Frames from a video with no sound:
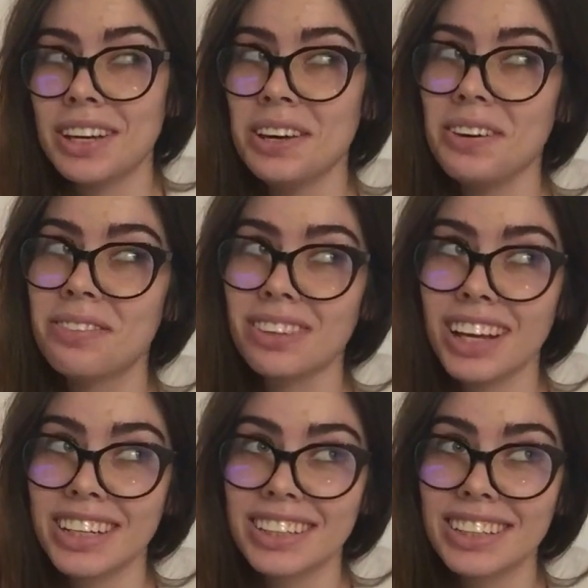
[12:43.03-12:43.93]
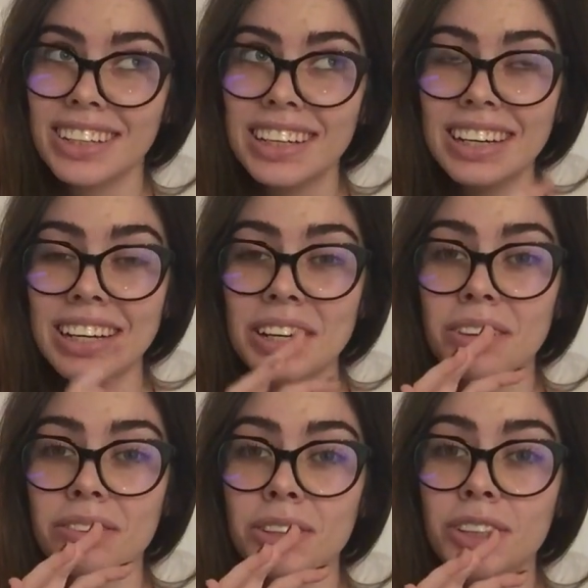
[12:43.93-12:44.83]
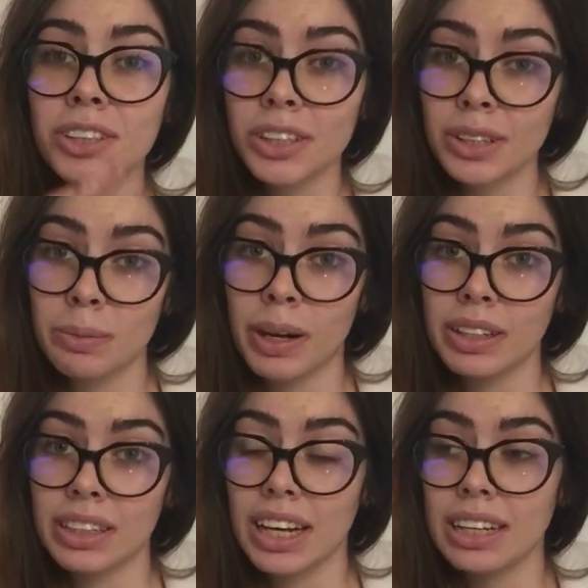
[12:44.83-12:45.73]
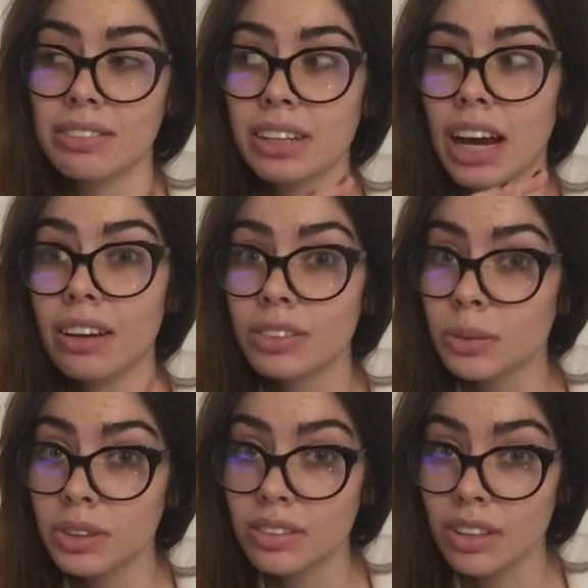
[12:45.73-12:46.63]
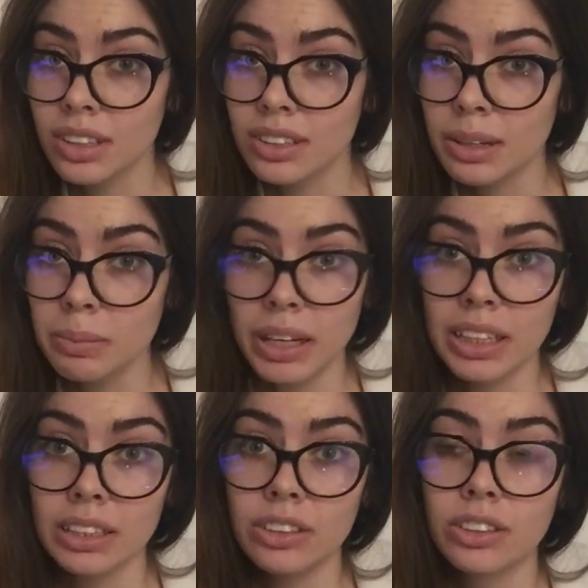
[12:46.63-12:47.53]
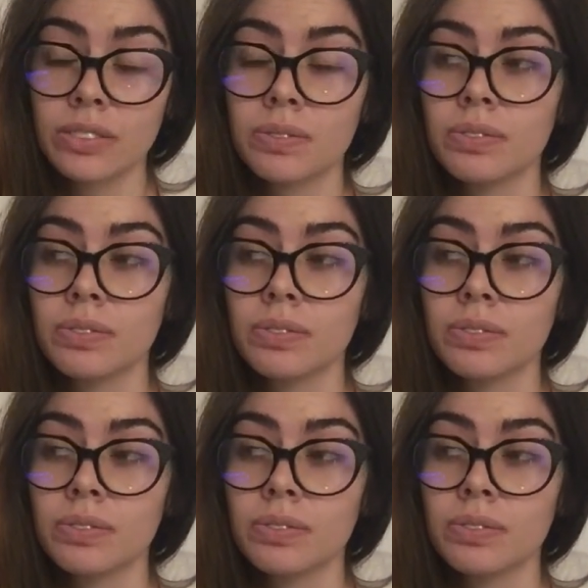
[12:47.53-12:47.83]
if you're good about it and if everyone is on the same page,